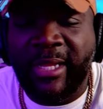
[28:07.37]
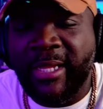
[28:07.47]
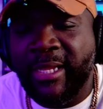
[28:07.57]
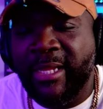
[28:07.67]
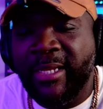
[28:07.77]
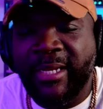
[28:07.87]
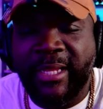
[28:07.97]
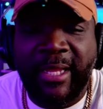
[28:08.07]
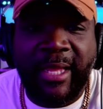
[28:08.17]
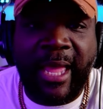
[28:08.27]
And
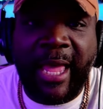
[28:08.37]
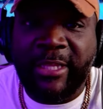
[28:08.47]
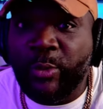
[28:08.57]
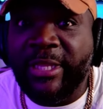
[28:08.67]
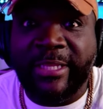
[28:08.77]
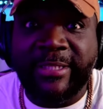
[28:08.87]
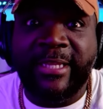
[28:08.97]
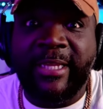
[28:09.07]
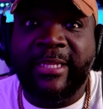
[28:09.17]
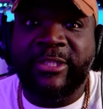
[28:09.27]
as we can
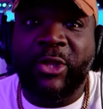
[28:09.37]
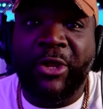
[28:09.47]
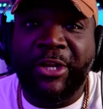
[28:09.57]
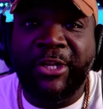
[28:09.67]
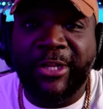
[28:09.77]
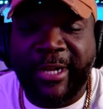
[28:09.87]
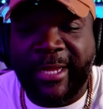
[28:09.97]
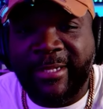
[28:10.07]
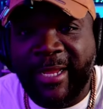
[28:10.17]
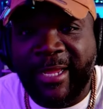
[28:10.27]
see, it's starting to look
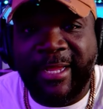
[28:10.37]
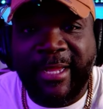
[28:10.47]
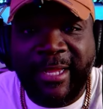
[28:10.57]
like that.